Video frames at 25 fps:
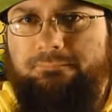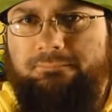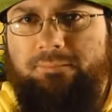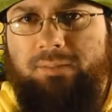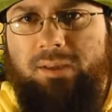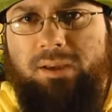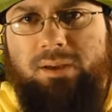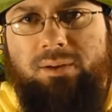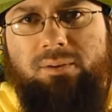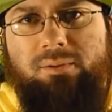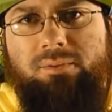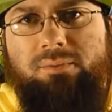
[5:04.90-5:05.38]

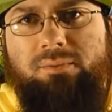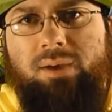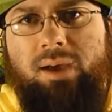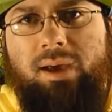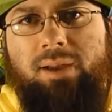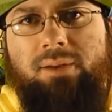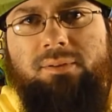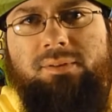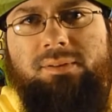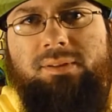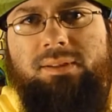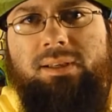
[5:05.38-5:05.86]
I
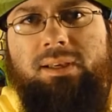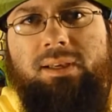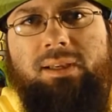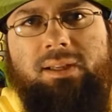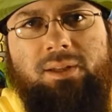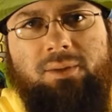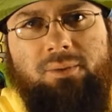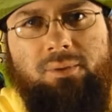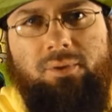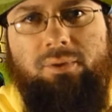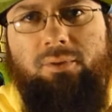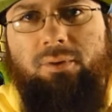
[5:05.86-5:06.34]
don't see
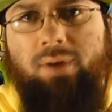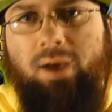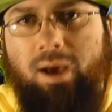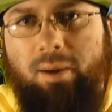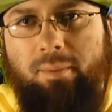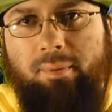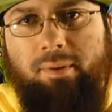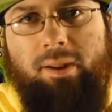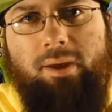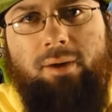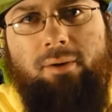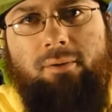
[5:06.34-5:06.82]
anyone
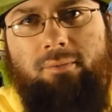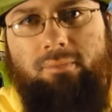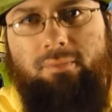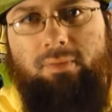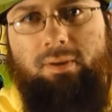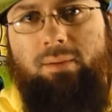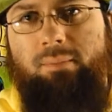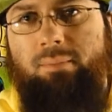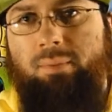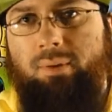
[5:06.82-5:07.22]
grab an outfit,